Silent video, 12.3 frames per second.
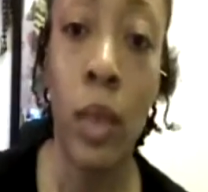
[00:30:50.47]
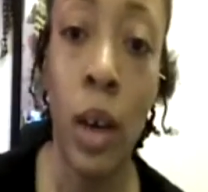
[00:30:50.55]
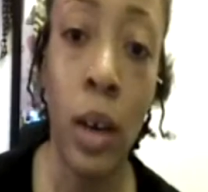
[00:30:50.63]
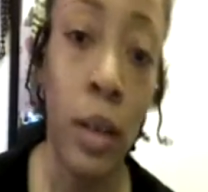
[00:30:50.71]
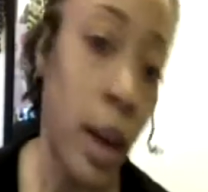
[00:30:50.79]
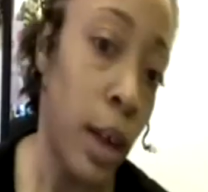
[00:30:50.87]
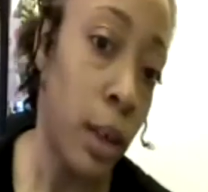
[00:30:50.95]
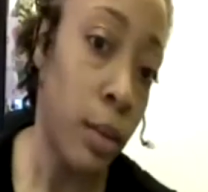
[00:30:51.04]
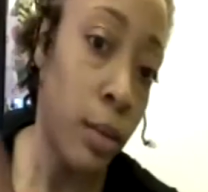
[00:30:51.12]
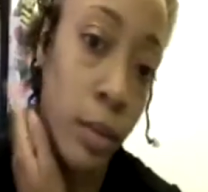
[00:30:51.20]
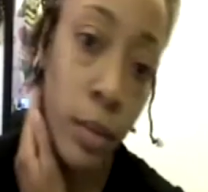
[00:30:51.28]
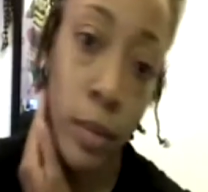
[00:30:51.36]
Alright,
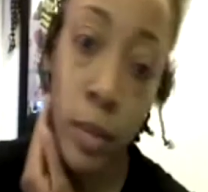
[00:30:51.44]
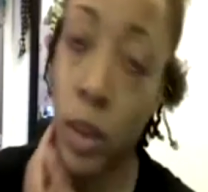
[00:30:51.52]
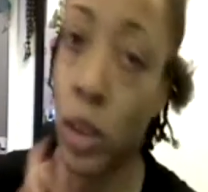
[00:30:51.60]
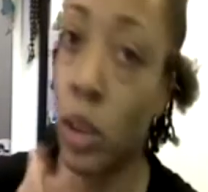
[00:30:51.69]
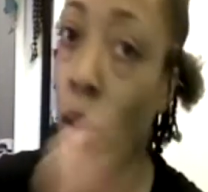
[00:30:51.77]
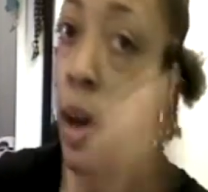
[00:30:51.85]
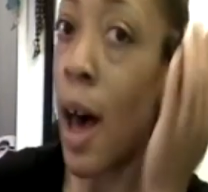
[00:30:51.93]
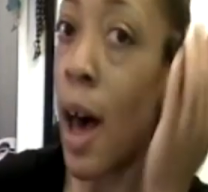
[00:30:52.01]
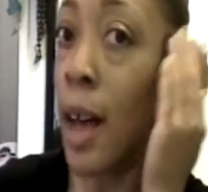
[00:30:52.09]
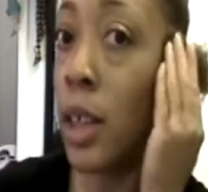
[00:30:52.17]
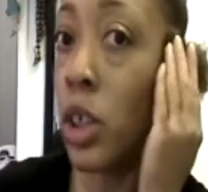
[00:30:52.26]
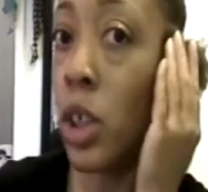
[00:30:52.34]
so
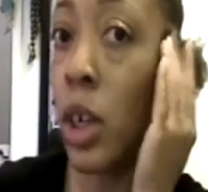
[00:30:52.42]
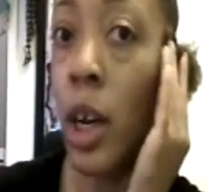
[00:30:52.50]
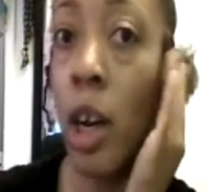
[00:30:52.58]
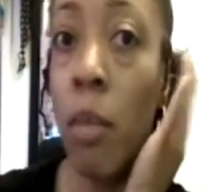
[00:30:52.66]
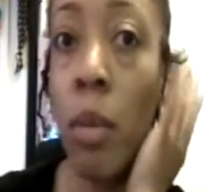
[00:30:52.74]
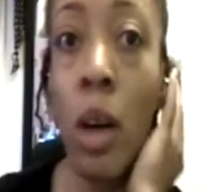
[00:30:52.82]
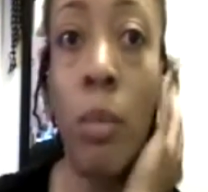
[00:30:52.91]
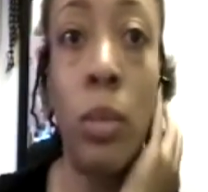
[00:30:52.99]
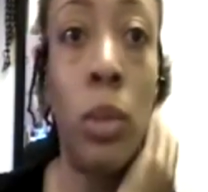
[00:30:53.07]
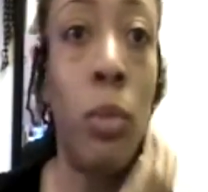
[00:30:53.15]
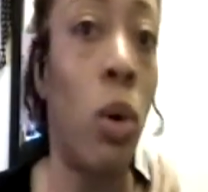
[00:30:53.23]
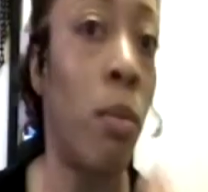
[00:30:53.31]
as your hair
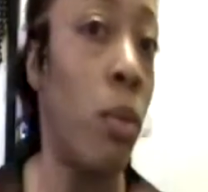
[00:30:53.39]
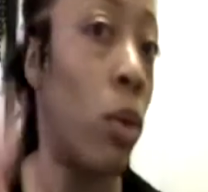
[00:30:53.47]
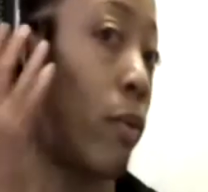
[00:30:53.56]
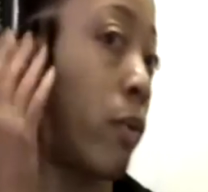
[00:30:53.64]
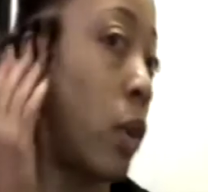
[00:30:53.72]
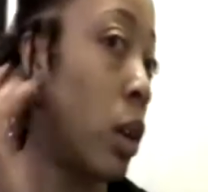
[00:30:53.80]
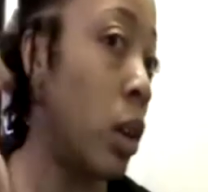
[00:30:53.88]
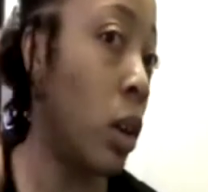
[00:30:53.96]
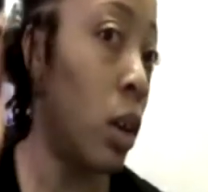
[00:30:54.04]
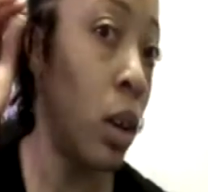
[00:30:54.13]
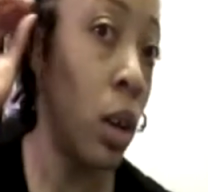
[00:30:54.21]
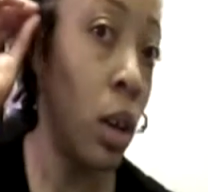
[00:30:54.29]
becomes more and more
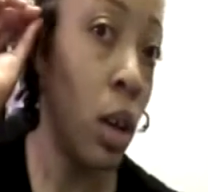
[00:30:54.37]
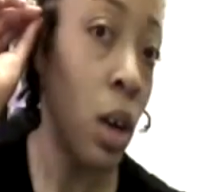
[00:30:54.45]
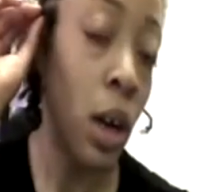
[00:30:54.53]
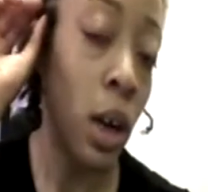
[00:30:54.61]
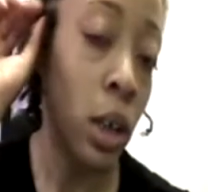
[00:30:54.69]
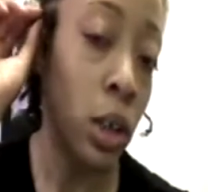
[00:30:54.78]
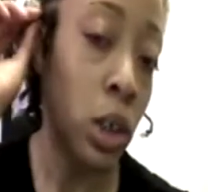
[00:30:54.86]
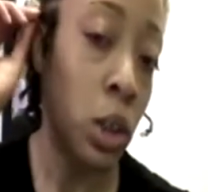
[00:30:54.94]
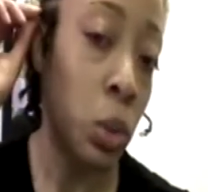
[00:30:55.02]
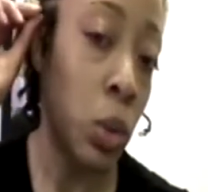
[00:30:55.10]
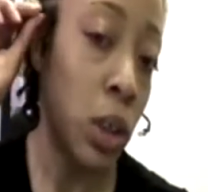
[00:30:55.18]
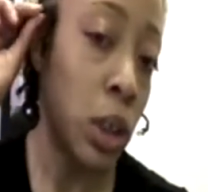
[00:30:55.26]
fuller, the
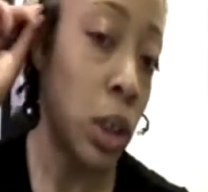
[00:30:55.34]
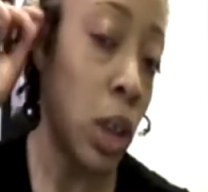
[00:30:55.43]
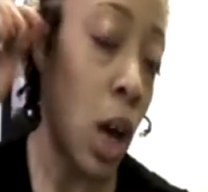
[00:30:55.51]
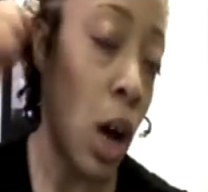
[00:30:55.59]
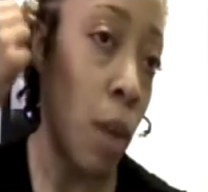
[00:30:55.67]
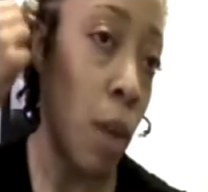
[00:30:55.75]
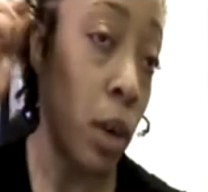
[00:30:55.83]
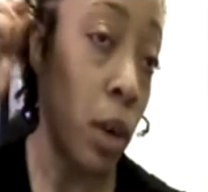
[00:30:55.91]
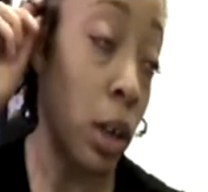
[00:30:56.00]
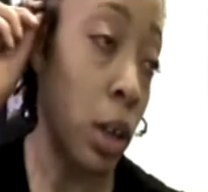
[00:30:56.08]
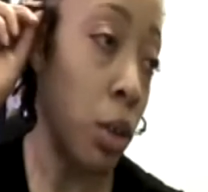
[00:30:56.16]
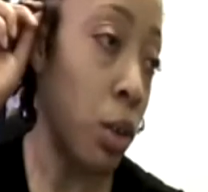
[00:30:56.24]
twists are
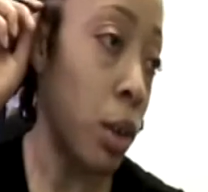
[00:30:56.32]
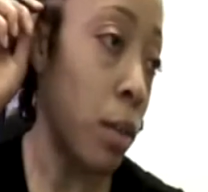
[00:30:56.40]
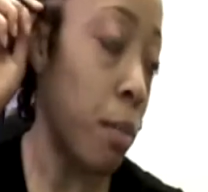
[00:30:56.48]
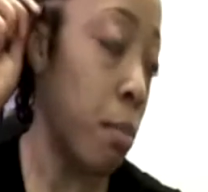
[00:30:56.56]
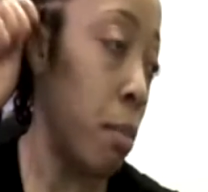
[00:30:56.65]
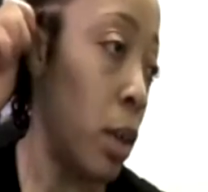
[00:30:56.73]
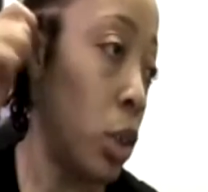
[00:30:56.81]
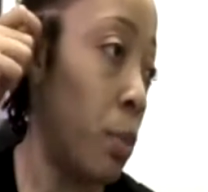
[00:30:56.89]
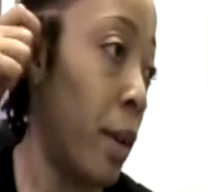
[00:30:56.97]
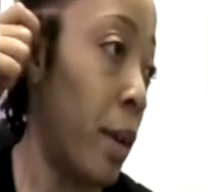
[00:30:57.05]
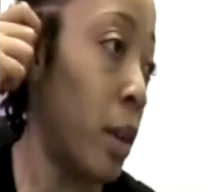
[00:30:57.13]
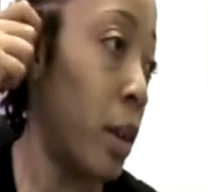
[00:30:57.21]
going to look
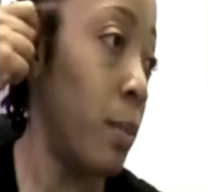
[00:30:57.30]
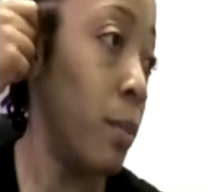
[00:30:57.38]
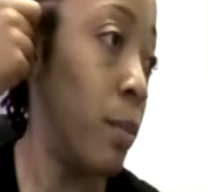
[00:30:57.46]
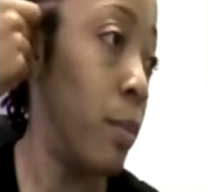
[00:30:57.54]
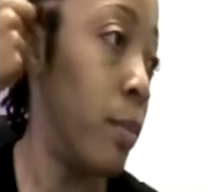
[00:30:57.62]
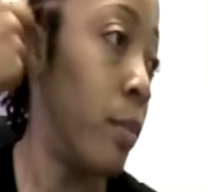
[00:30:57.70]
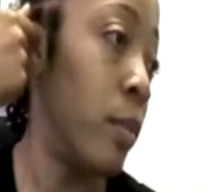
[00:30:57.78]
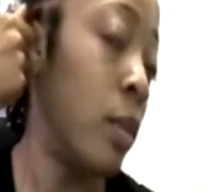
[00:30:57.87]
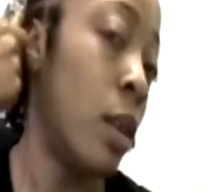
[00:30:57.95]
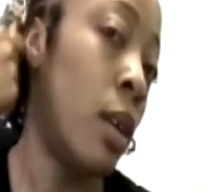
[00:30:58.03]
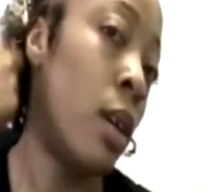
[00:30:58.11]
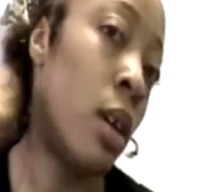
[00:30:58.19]
much better.
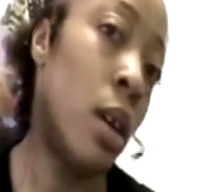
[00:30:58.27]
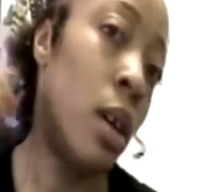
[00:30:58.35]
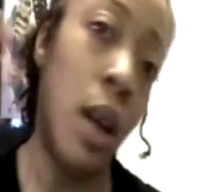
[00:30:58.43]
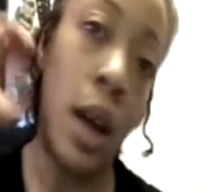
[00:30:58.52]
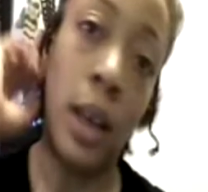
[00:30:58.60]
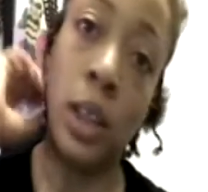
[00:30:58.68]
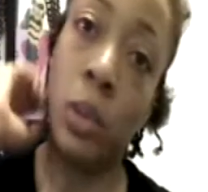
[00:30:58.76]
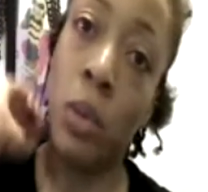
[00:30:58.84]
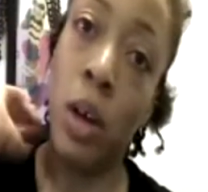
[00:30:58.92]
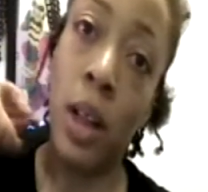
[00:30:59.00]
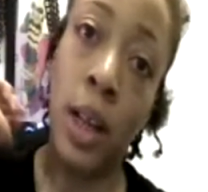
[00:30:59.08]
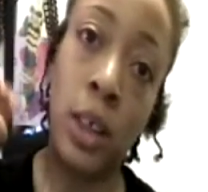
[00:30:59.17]
As
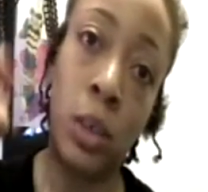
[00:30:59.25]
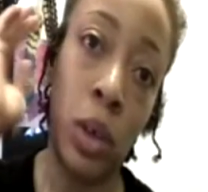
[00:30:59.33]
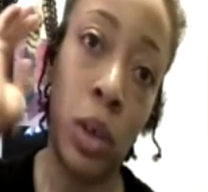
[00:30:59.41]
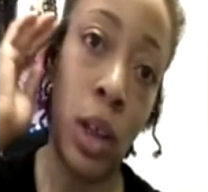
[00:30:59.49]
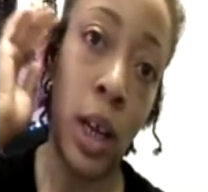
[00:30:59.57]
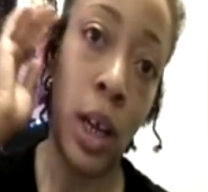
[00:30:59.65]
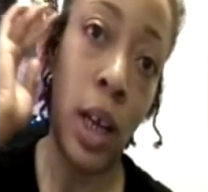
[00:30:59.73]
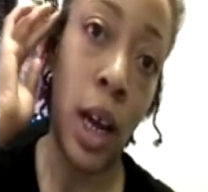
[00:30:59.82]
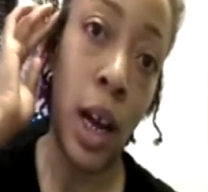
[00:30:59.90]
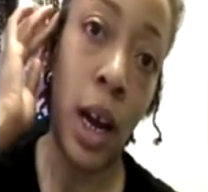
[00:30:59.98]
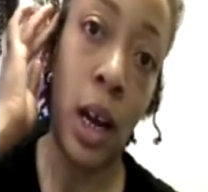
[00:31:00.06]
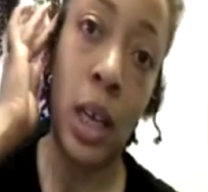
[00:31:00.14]
well as when you lay your
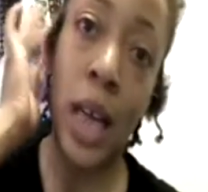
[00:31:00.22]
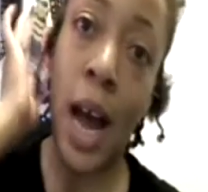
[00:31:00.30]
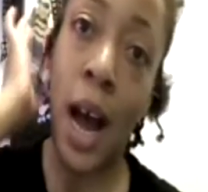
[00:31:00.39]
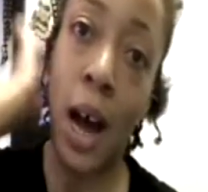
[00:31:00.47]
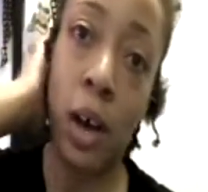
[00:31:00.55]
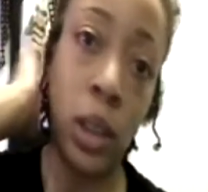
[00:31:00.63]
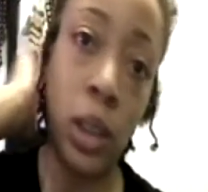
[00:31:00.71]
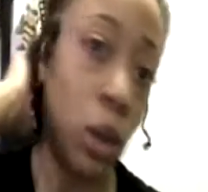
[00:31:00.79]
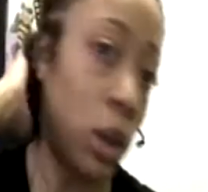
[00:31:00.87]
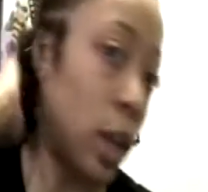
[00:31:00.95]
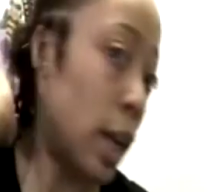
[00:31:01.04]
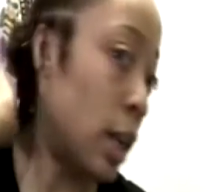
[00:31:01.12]
hair down
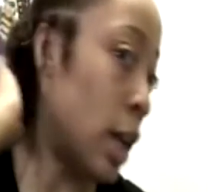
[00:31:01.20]
or lay